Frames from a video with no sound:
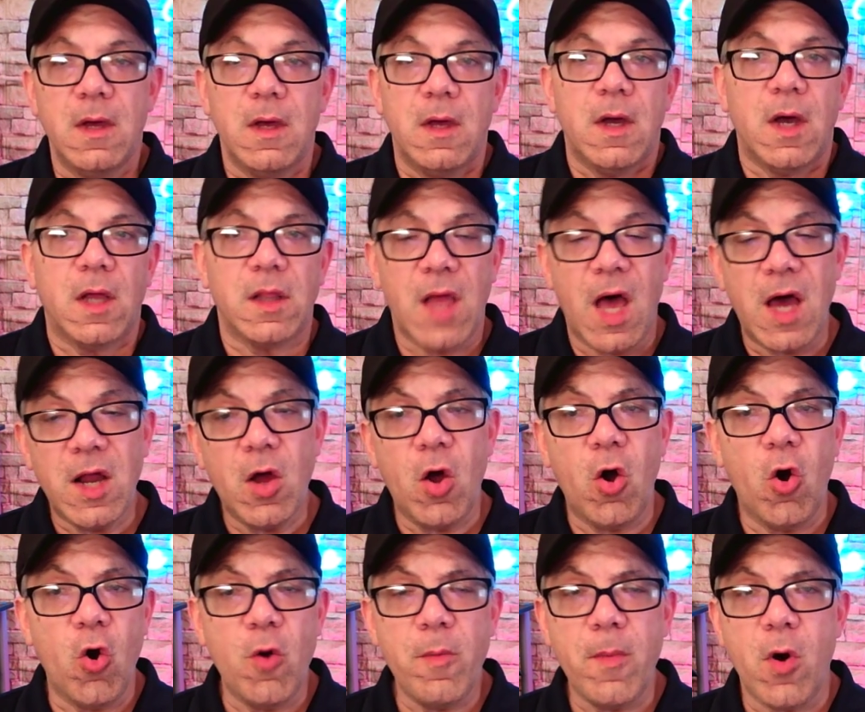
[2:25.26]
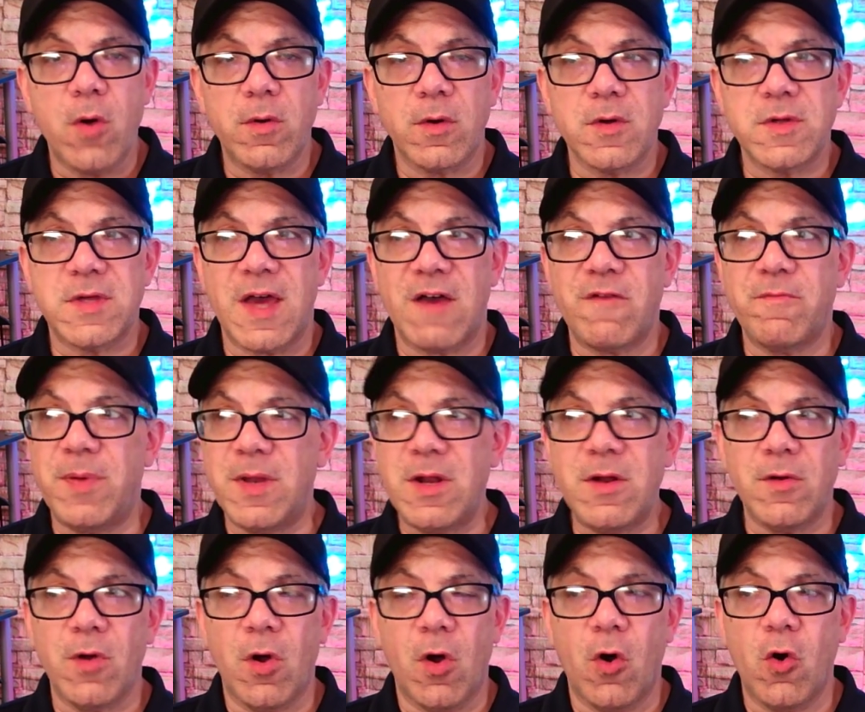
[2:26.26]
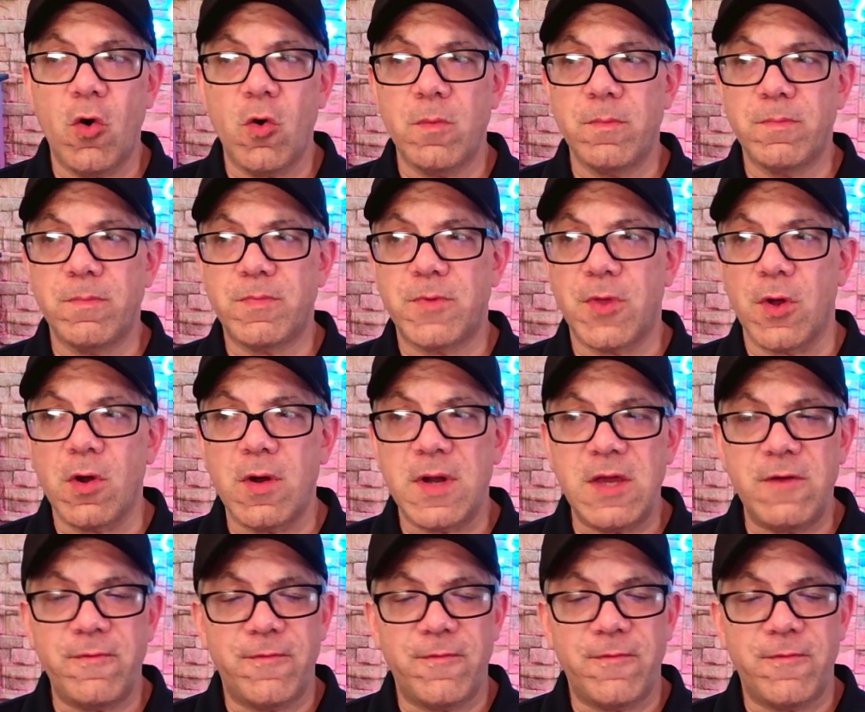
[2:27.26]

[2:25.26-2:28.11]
a lot of homeowners have been in their home 30,